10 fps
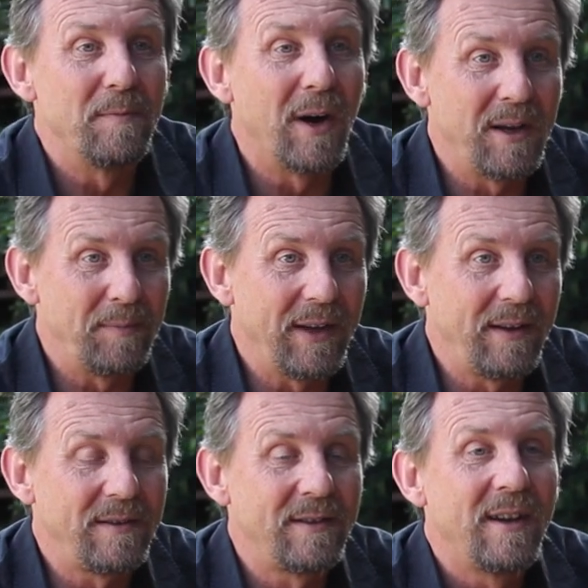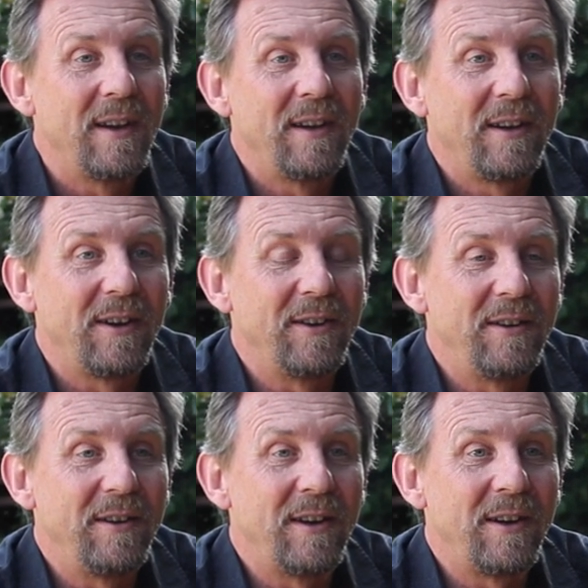My bees
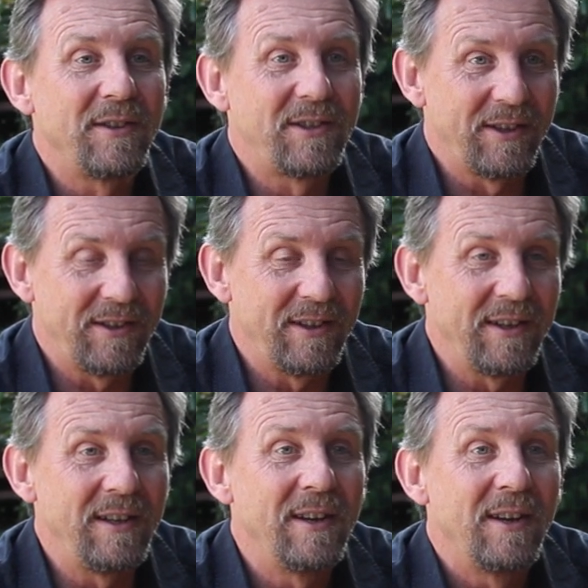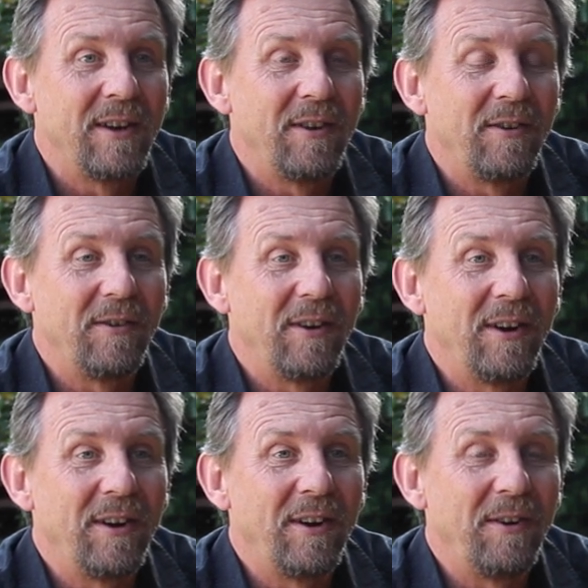can uh, certainly
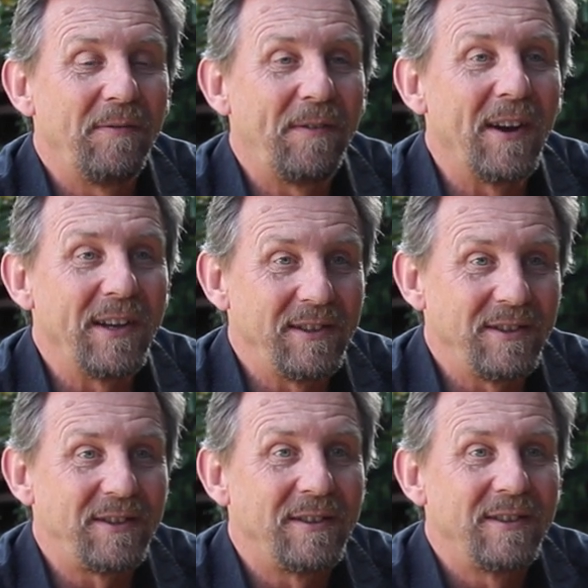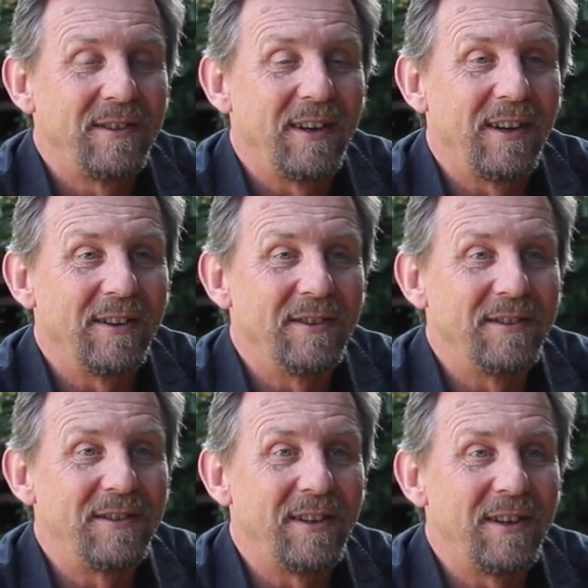uh, find
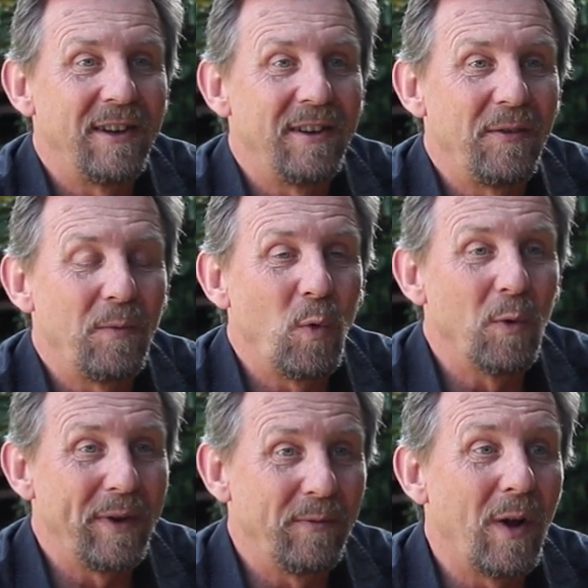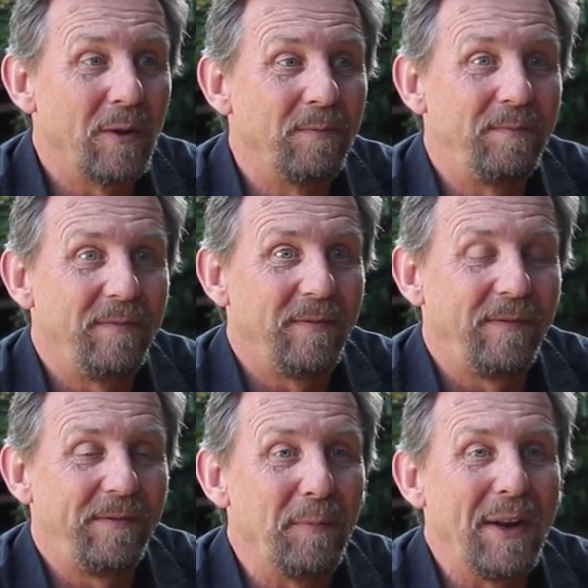and uh, will be well
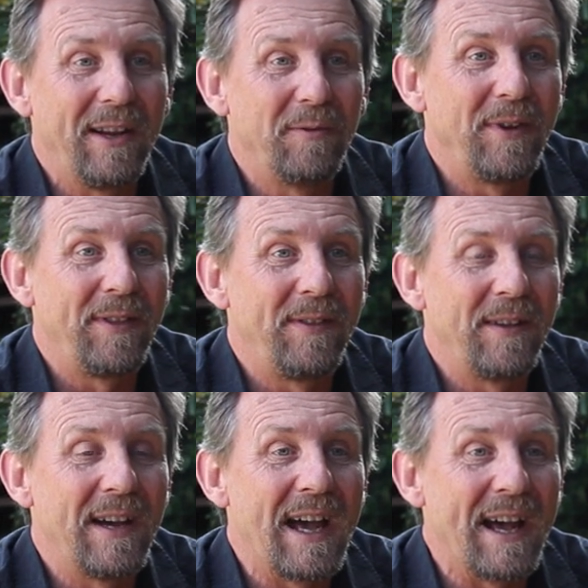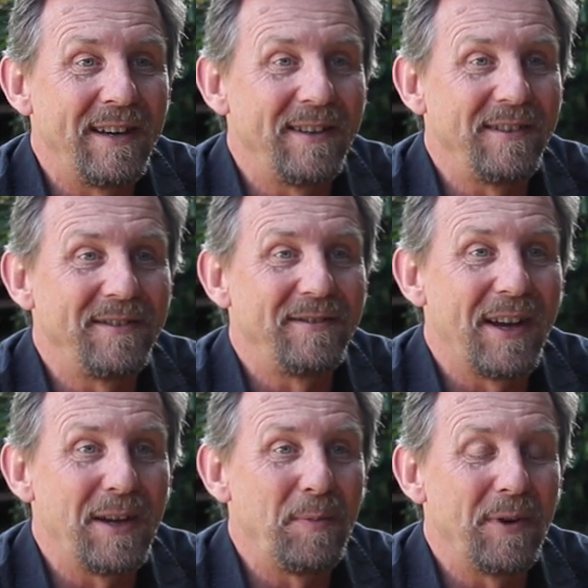familiar with uh, Andy's
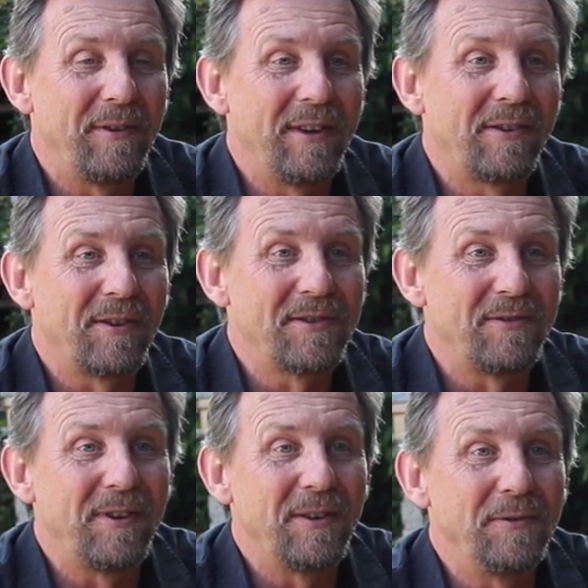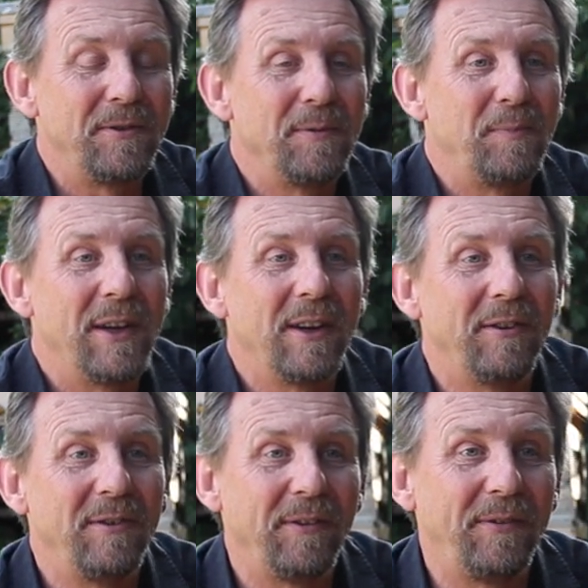apiary across the road, being
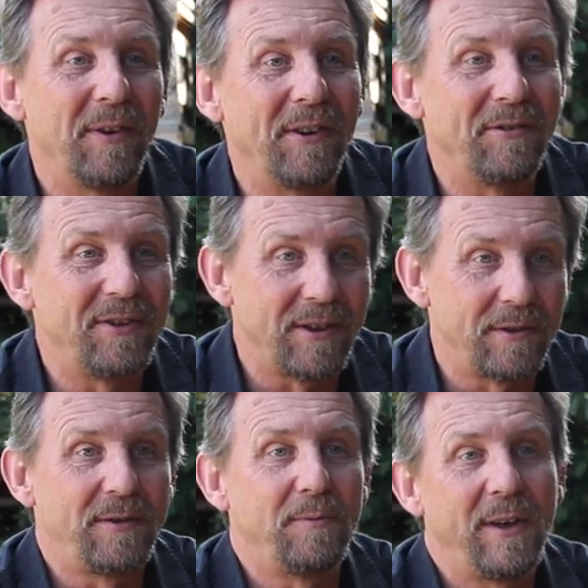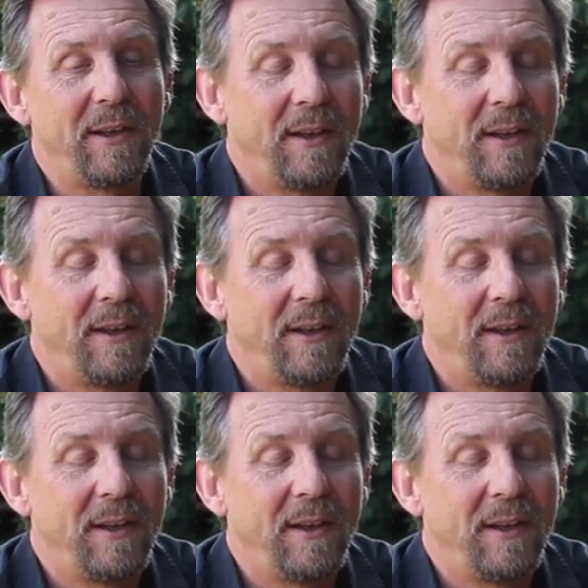only a few hundred yards away.